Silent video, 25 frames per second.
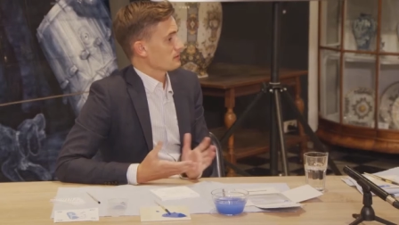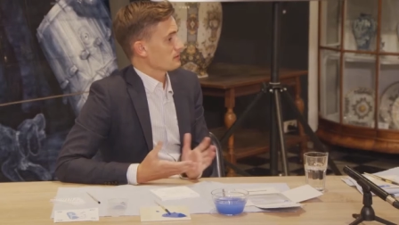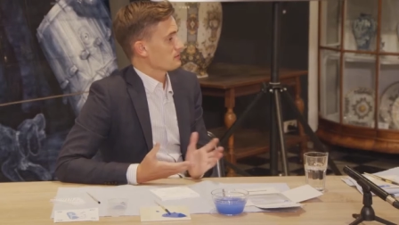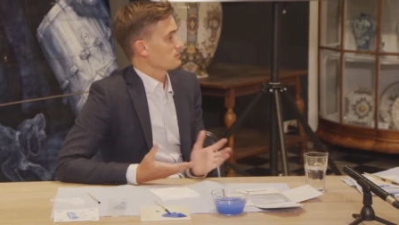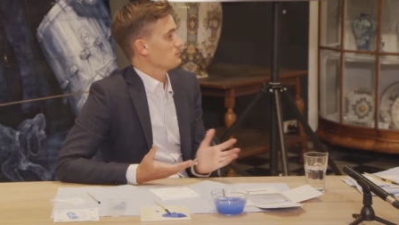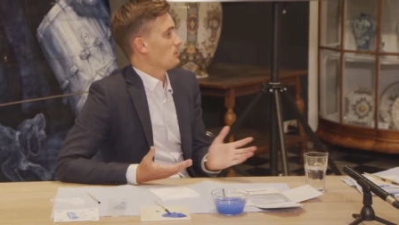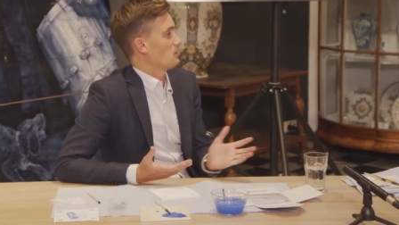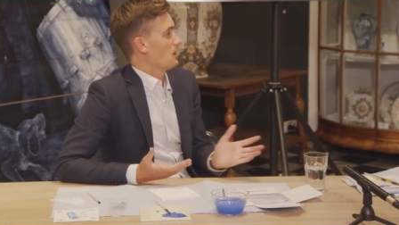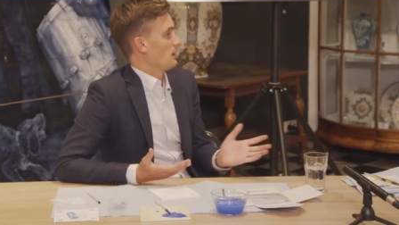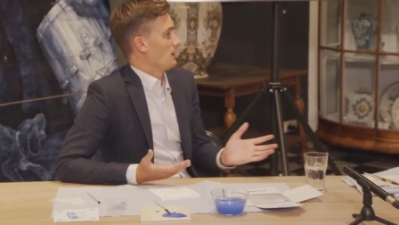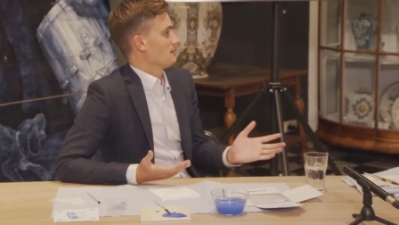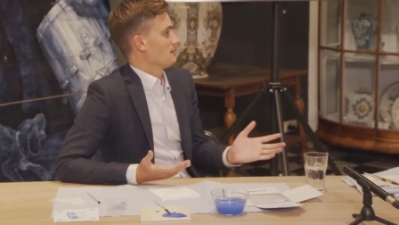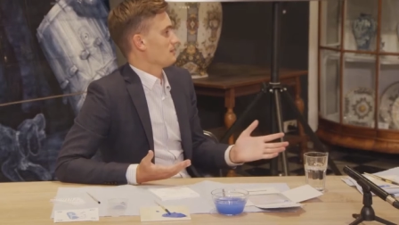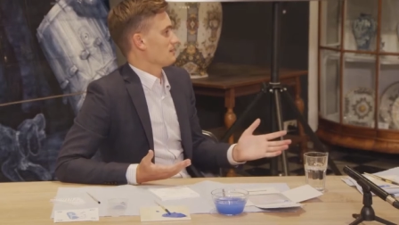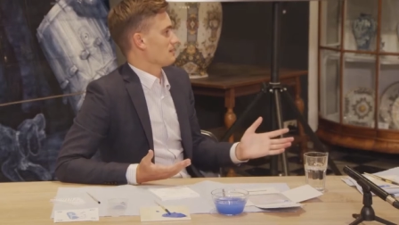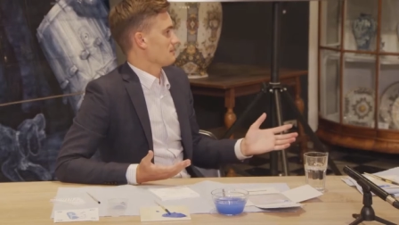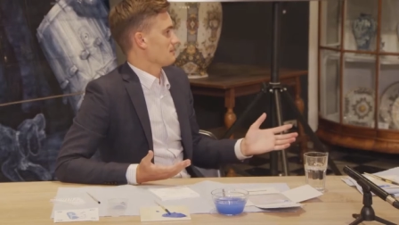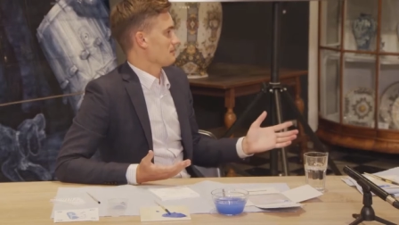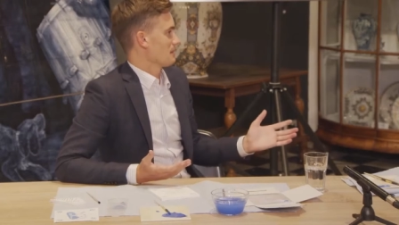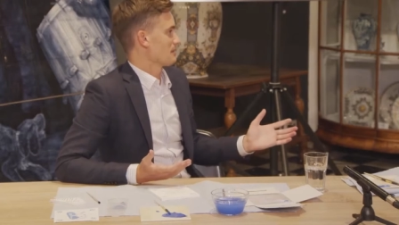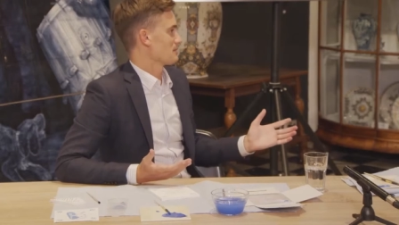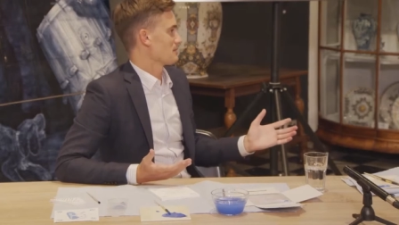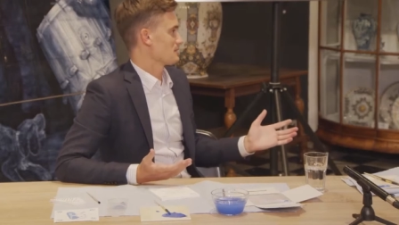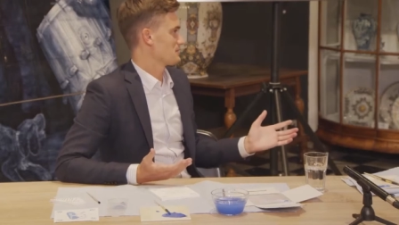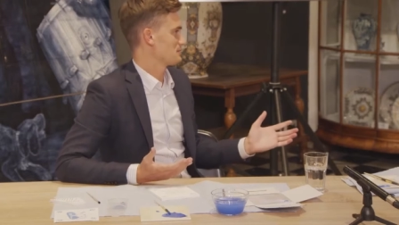to honor
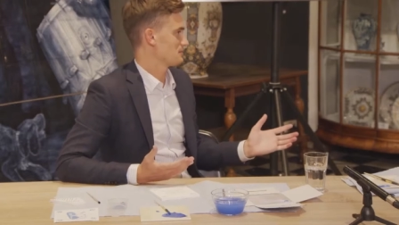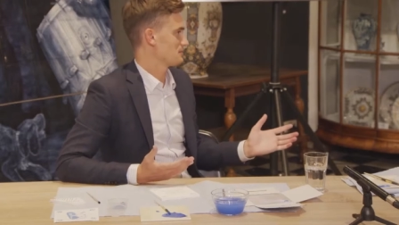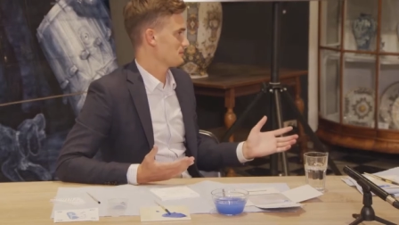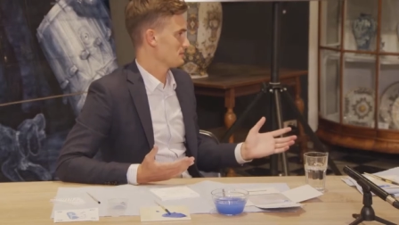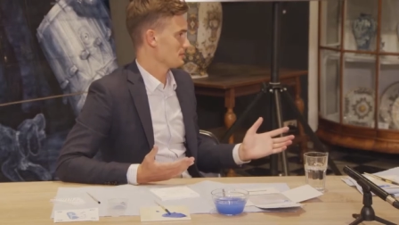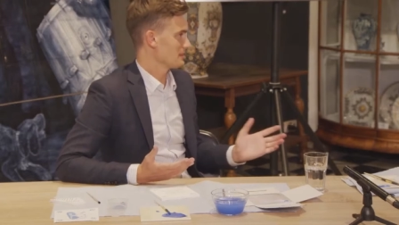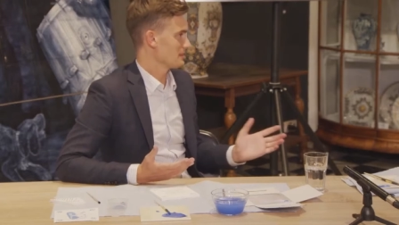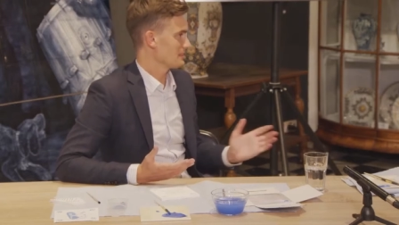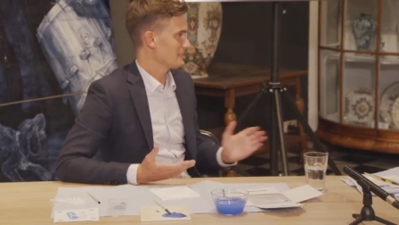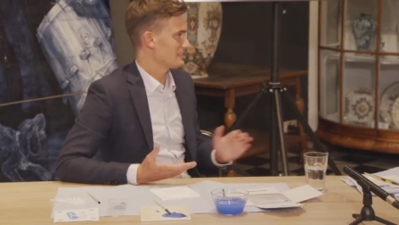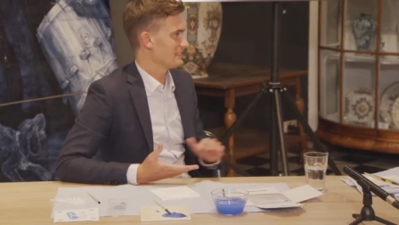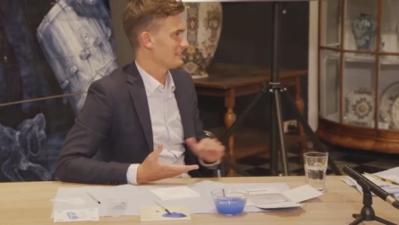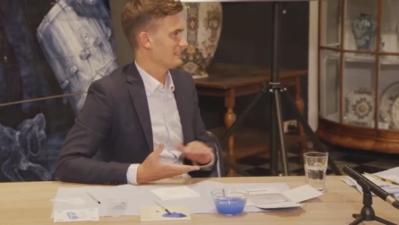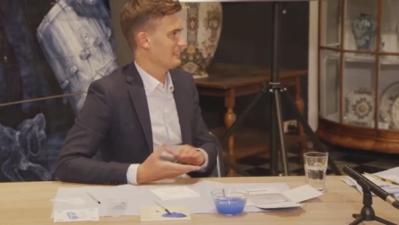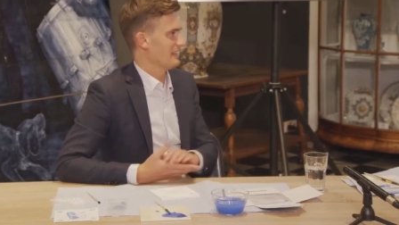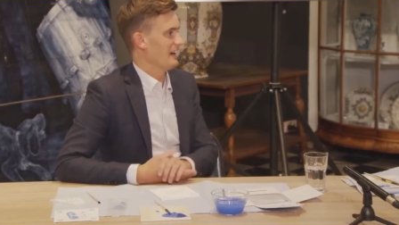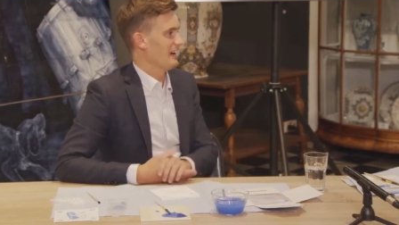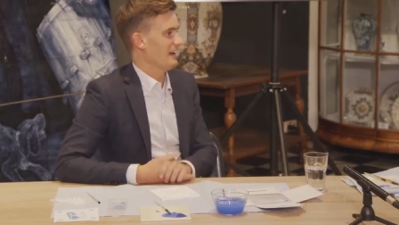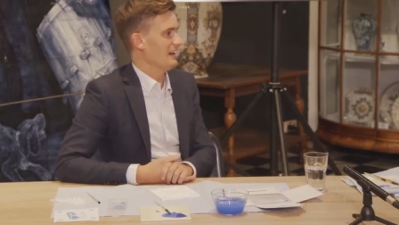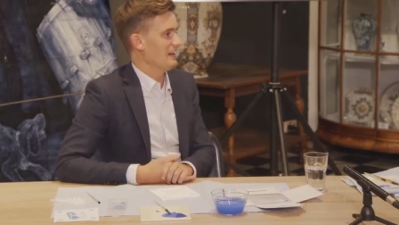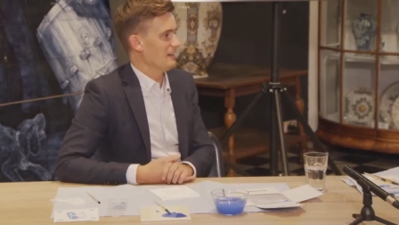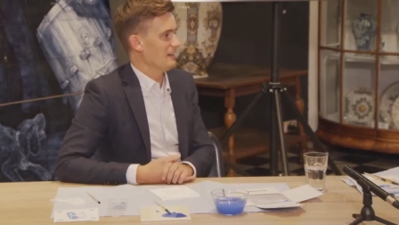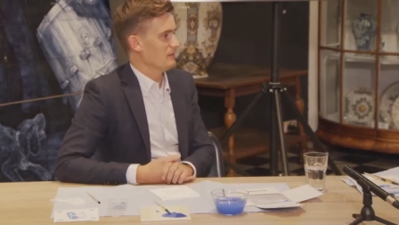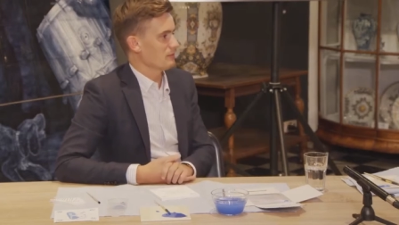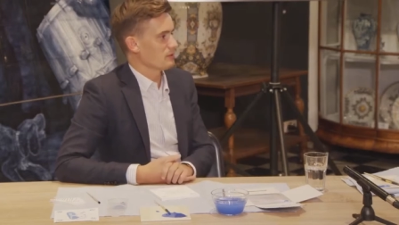Mary Stuart, oh,
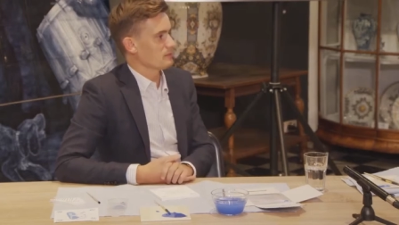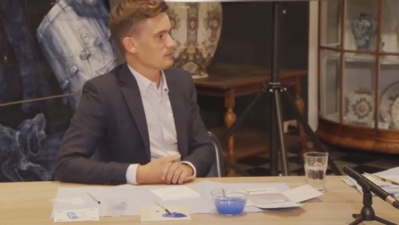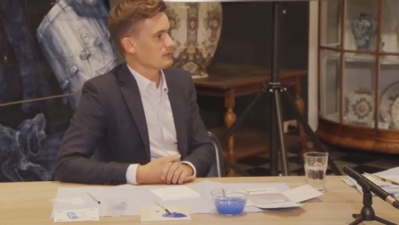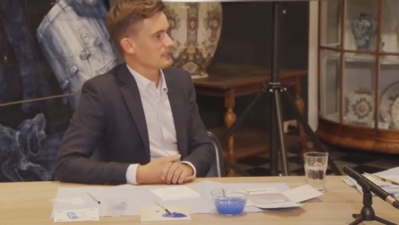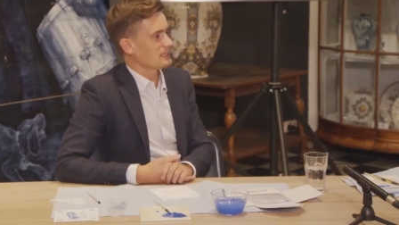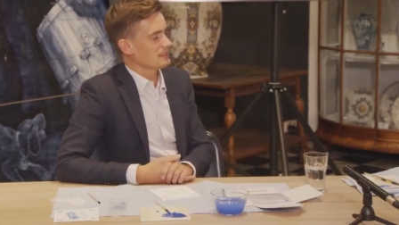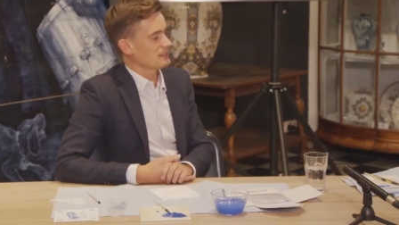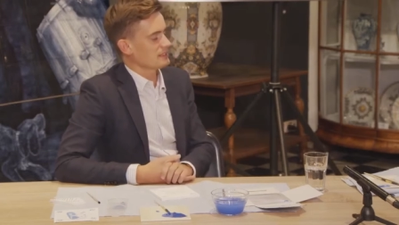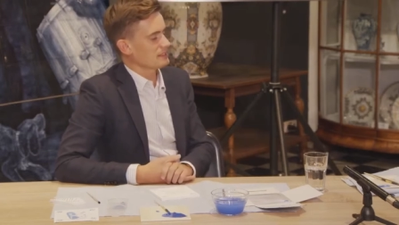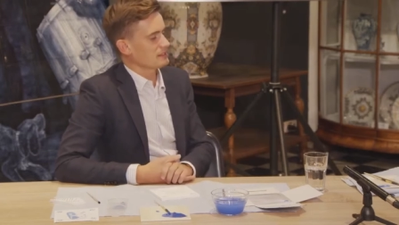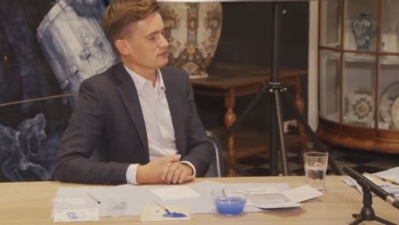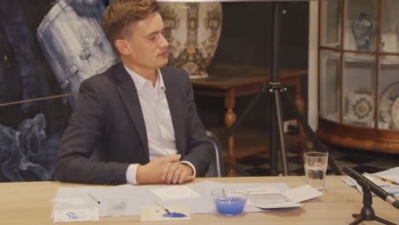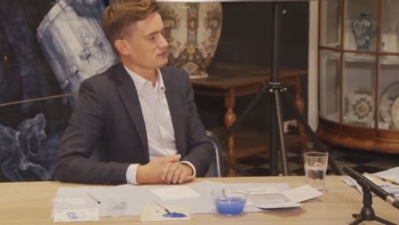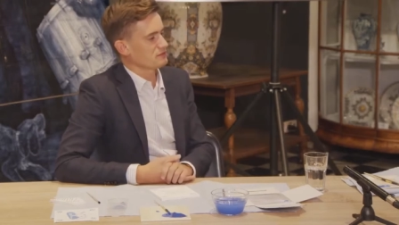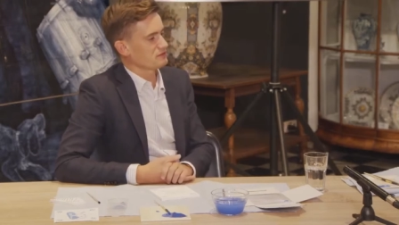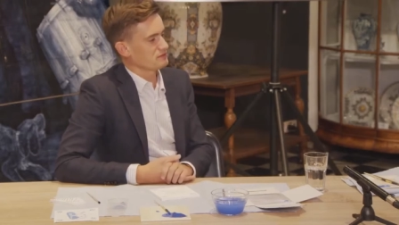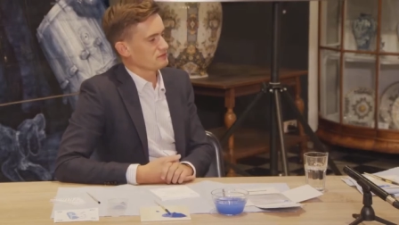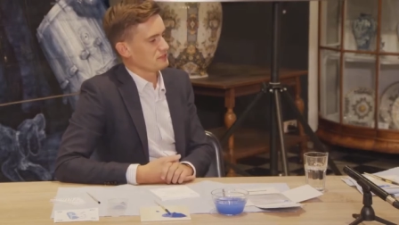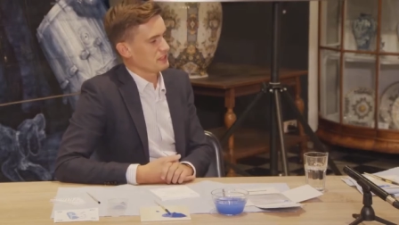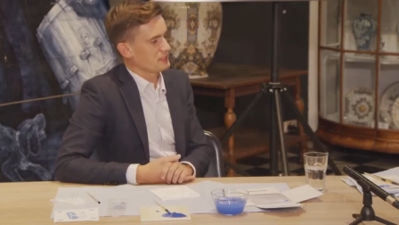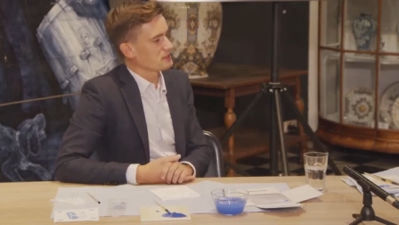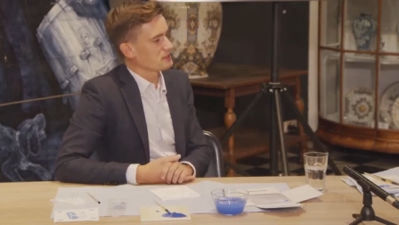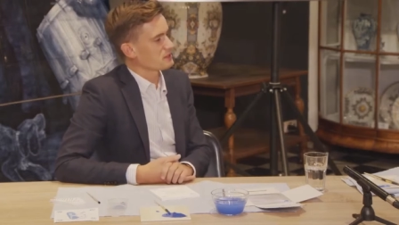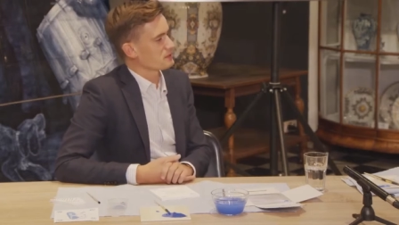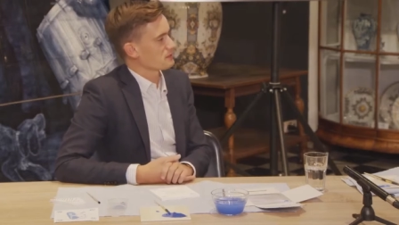and we made a little
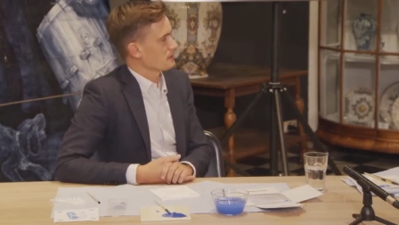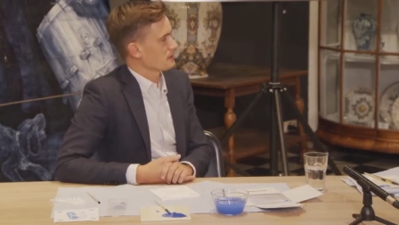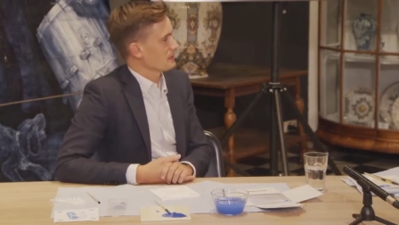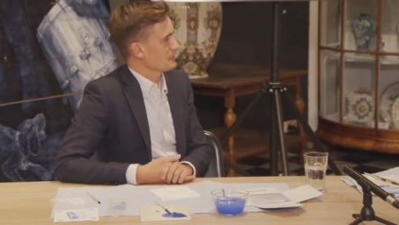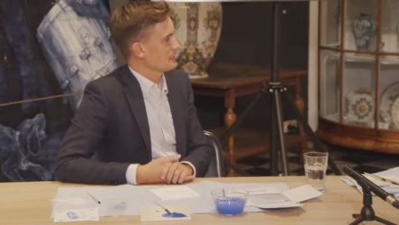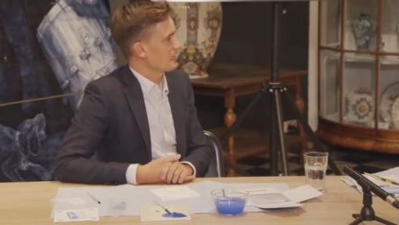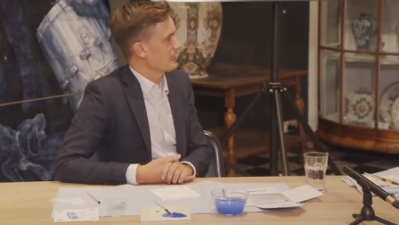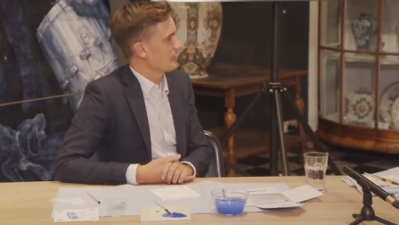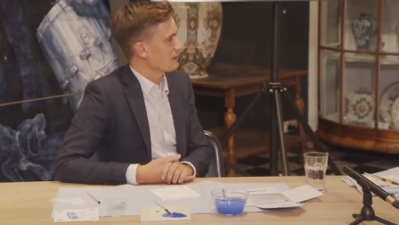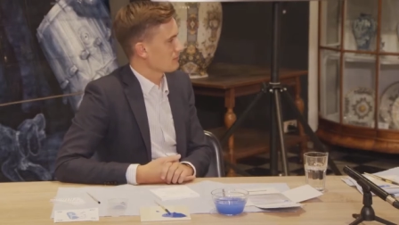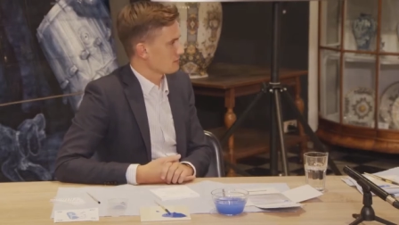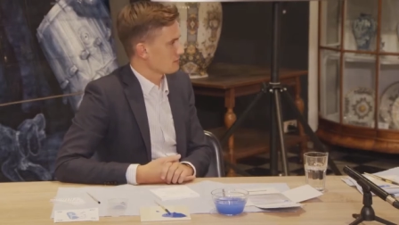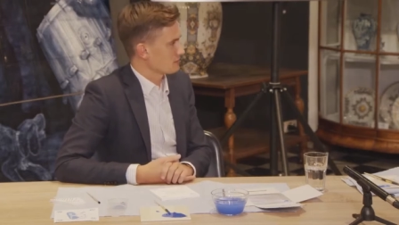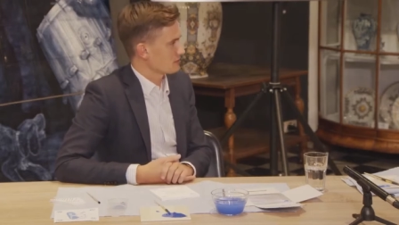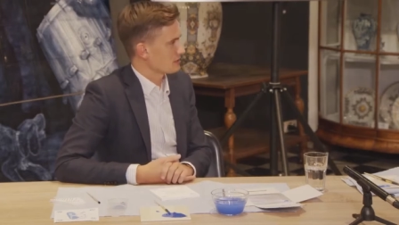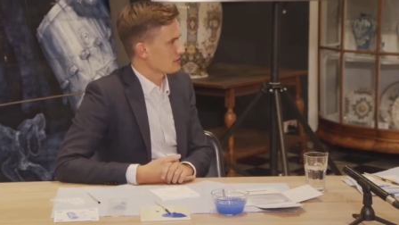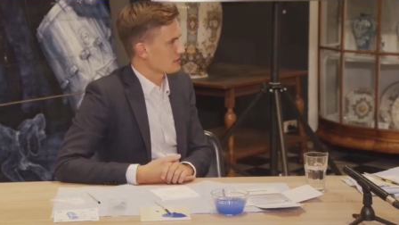figurine after